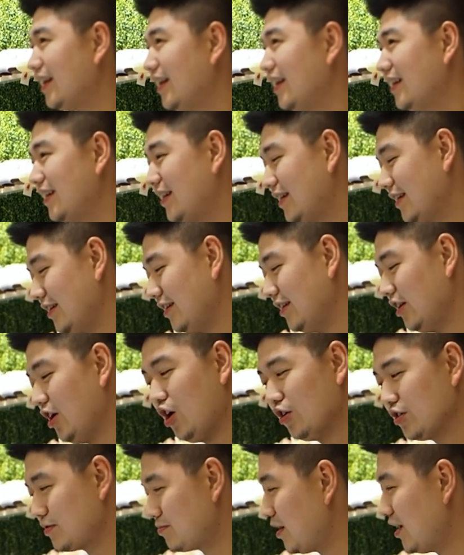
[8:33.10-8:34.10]
Though, right?
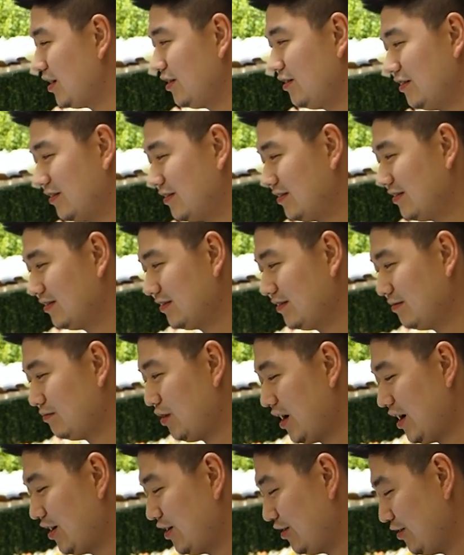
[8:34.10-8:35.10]
No, it's brand new,
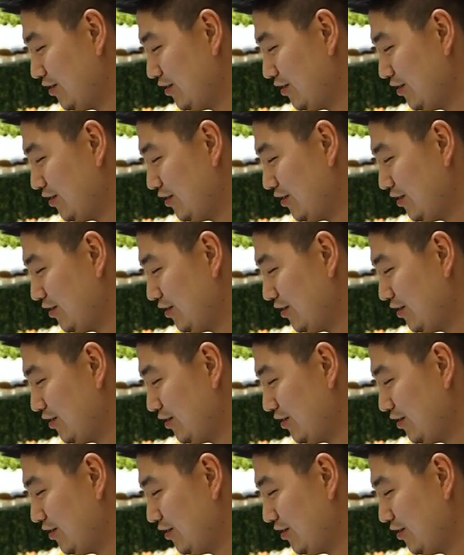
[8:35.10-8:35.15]
brand new.